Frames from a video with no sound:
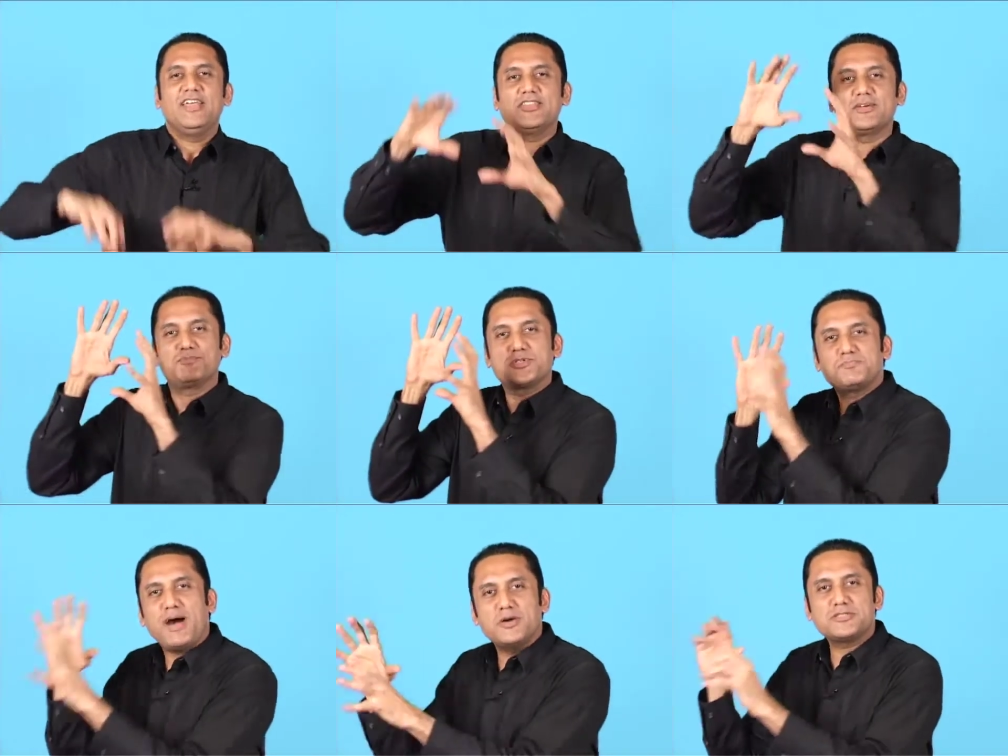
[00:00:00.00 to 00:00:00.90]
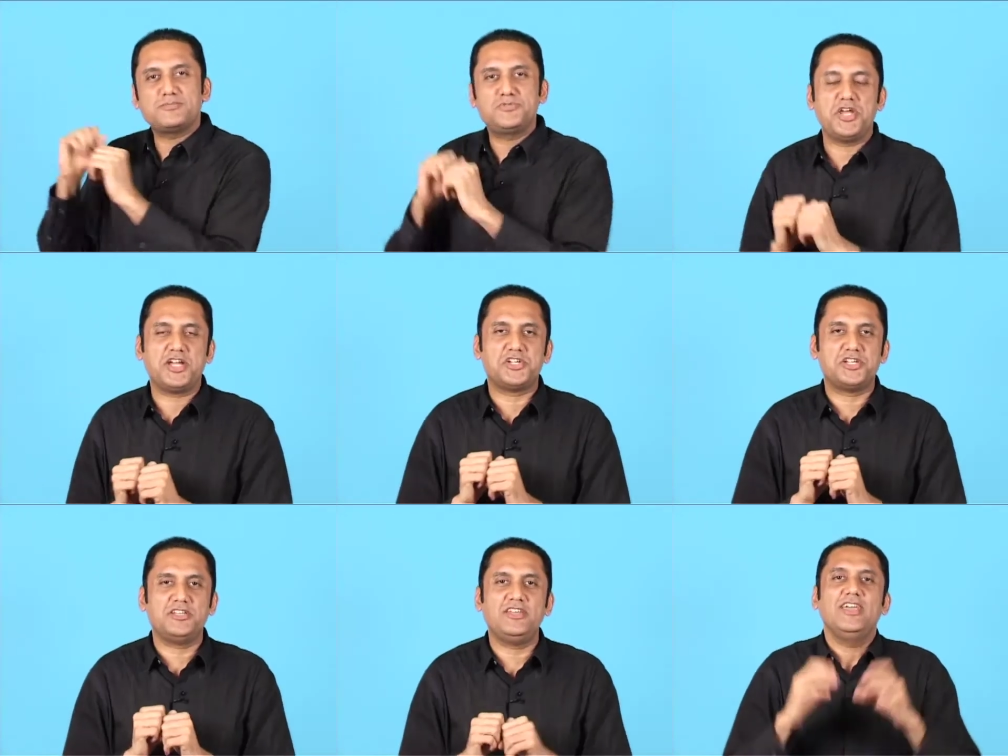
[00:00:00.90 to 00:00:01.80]
the spouse
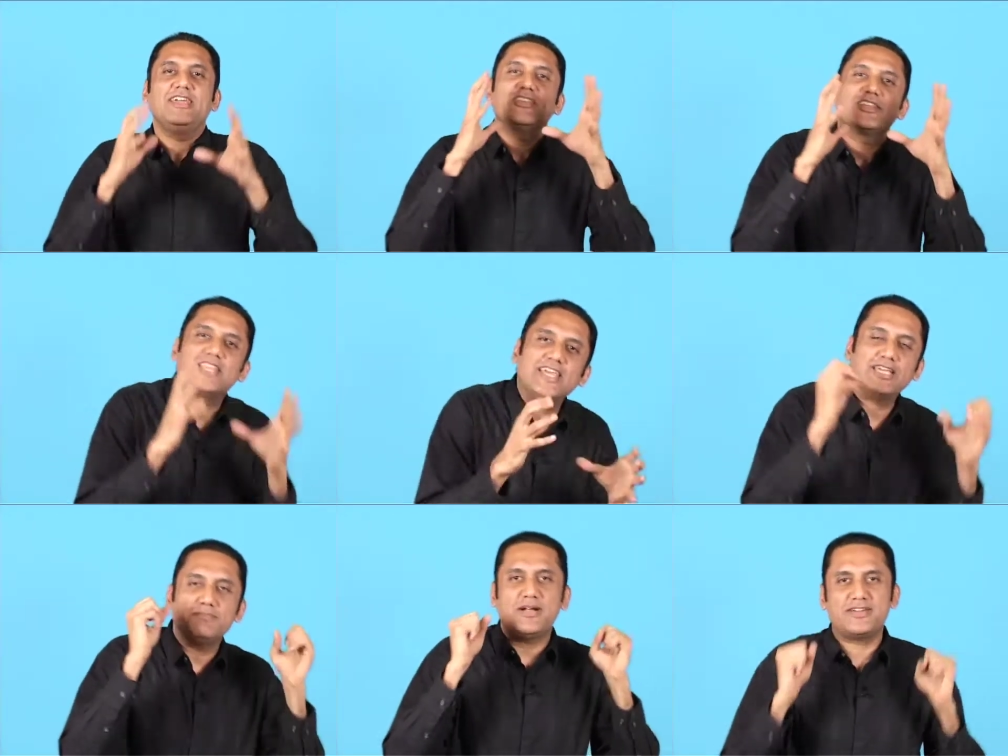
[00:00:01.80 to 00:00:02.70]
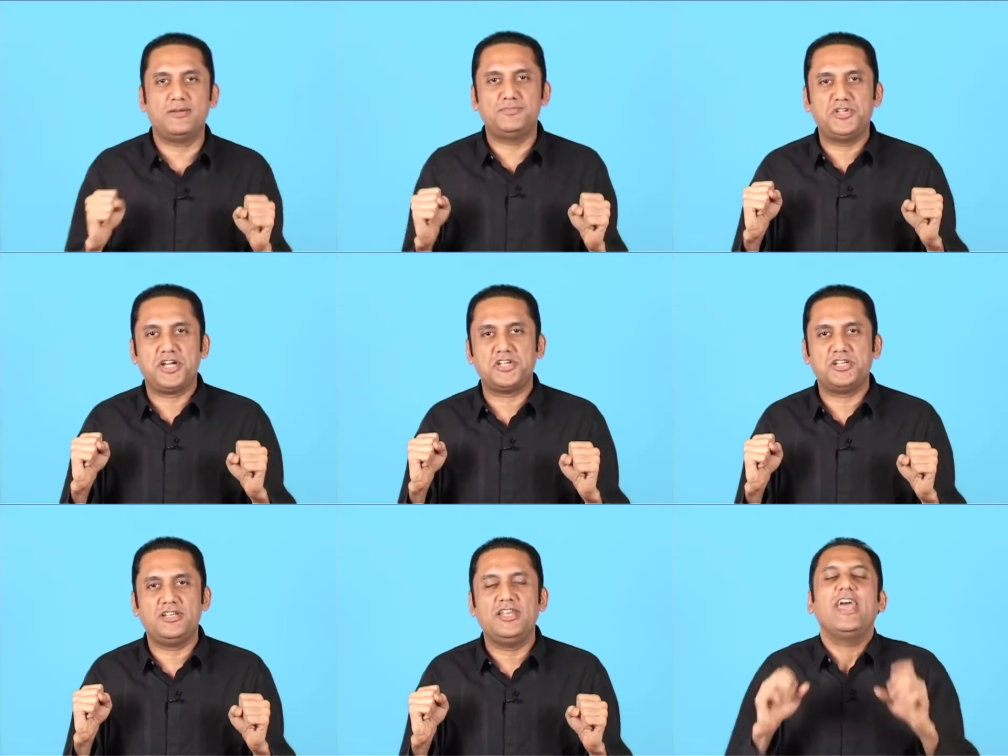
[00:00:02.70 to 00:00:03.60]
objection, the think about it
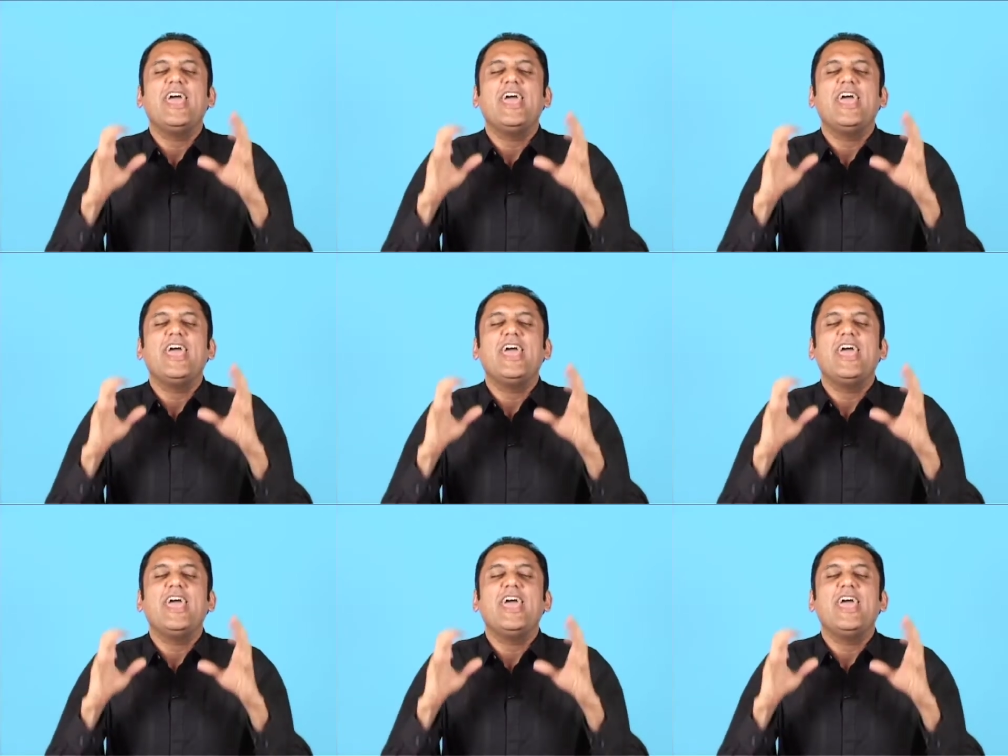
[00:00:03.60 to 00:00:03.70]
objection,